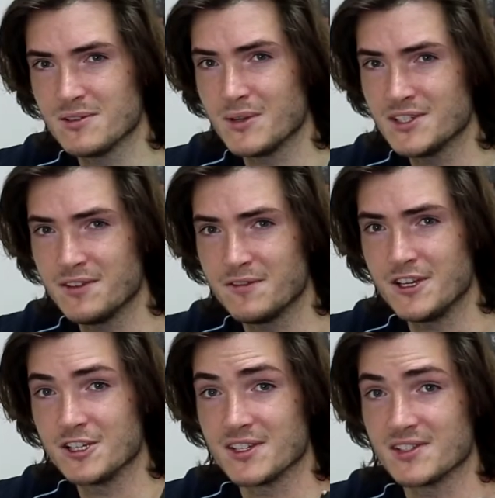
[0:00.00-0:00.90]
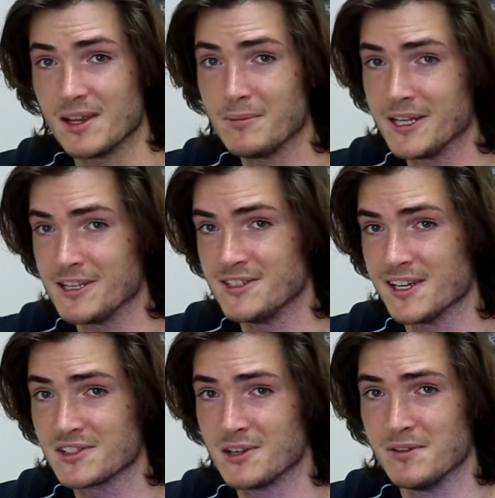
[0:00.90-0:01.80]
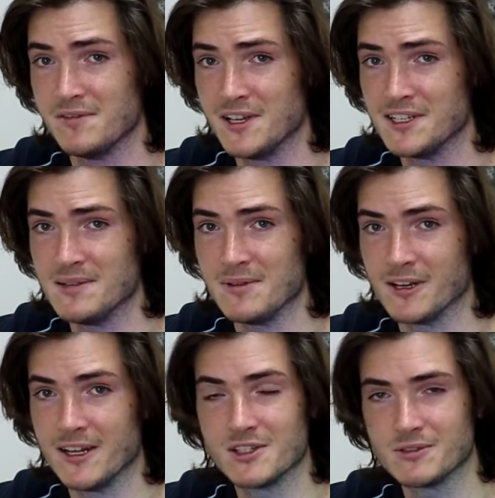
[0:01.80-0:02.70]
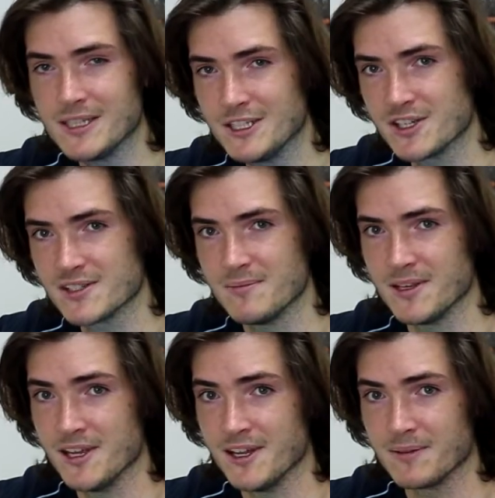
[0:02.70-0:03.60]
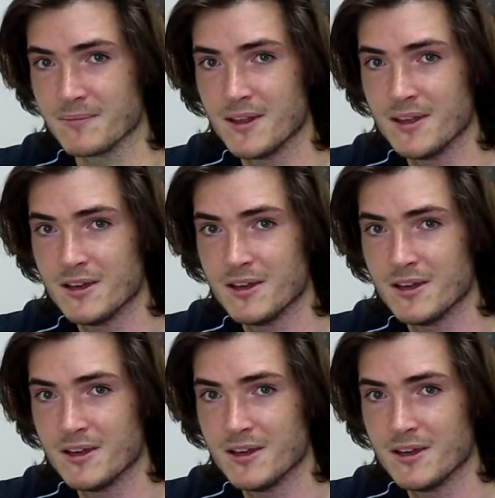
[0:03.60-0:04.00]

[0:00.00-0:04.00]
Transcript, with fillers: that once you've finished assembling your Desktop Infinity Mirror, it's really just the beginning.